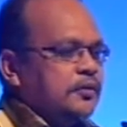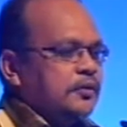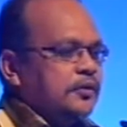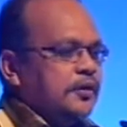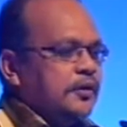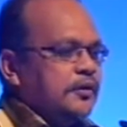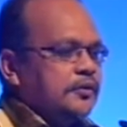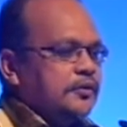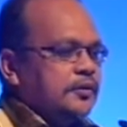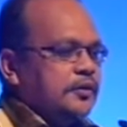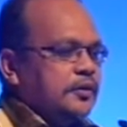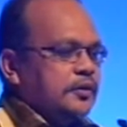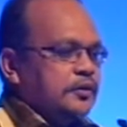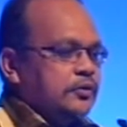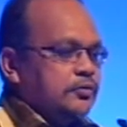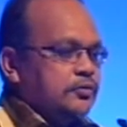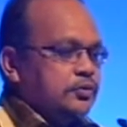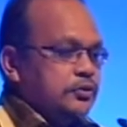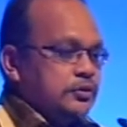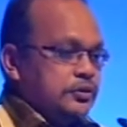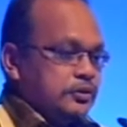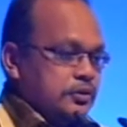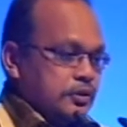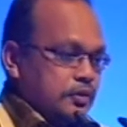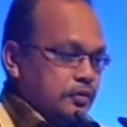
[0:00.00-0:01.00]
Data
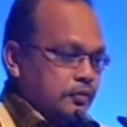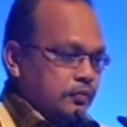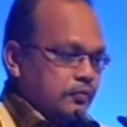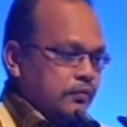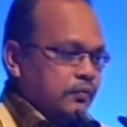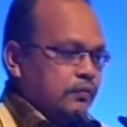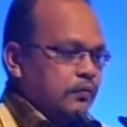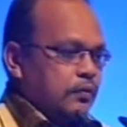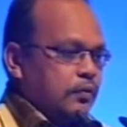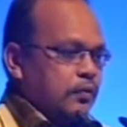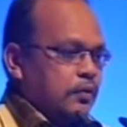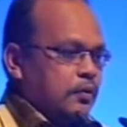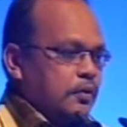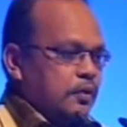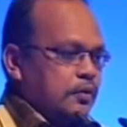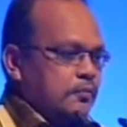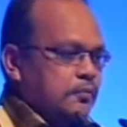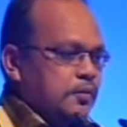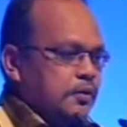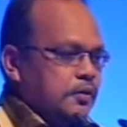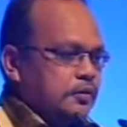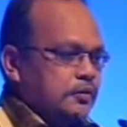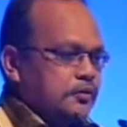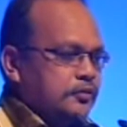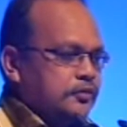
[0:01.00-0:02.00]
Acquisition for
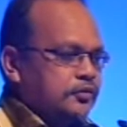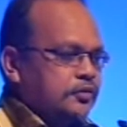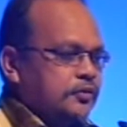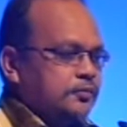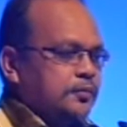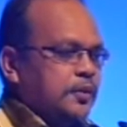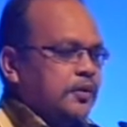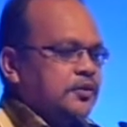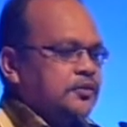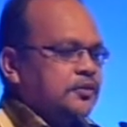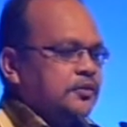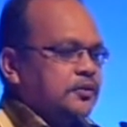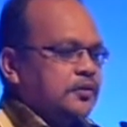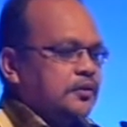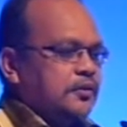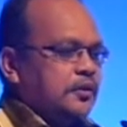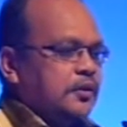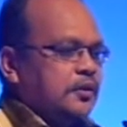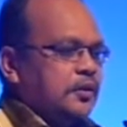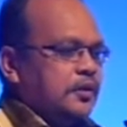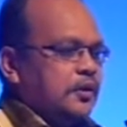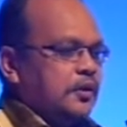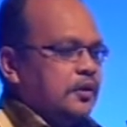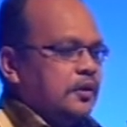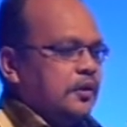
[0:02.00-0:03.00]
Urban
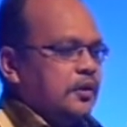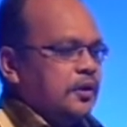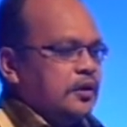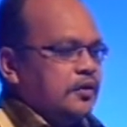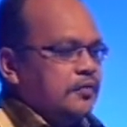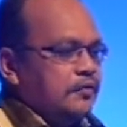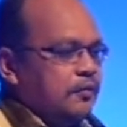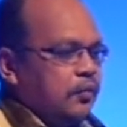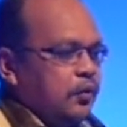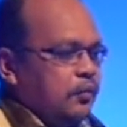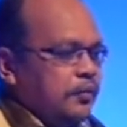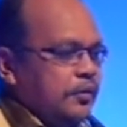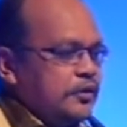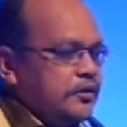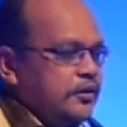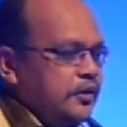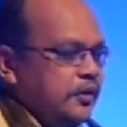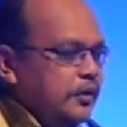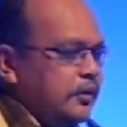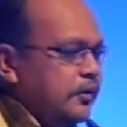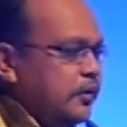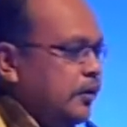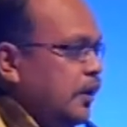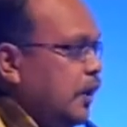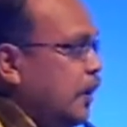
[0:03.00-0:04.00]
Spatial
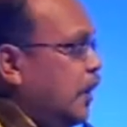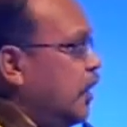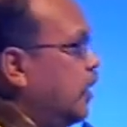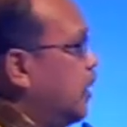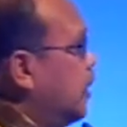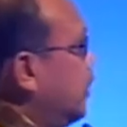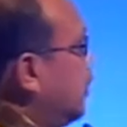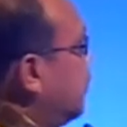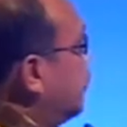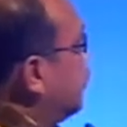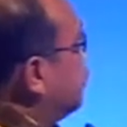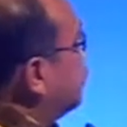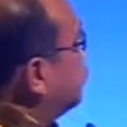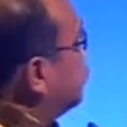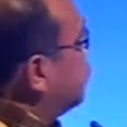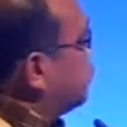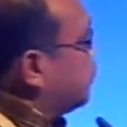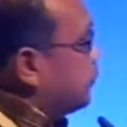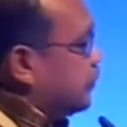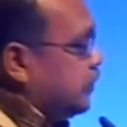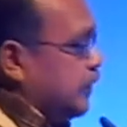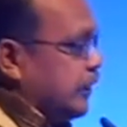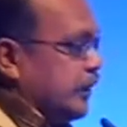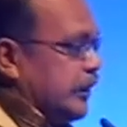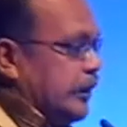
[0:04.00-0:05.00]
Information.
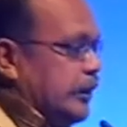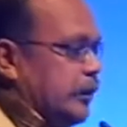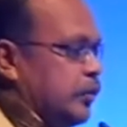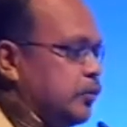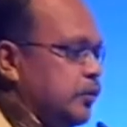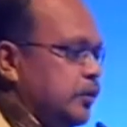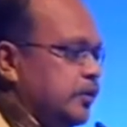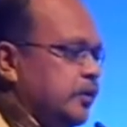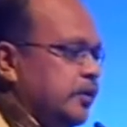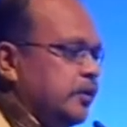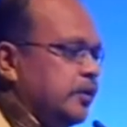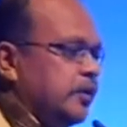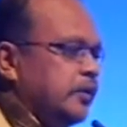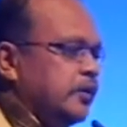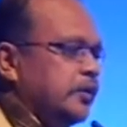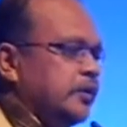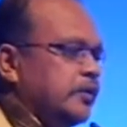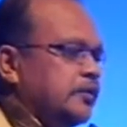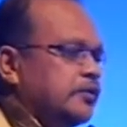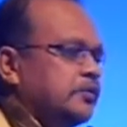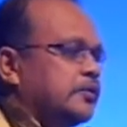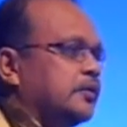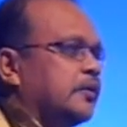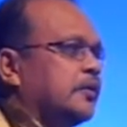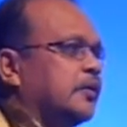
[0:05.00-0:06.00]
So the keyword here
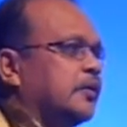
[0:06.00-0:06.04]
is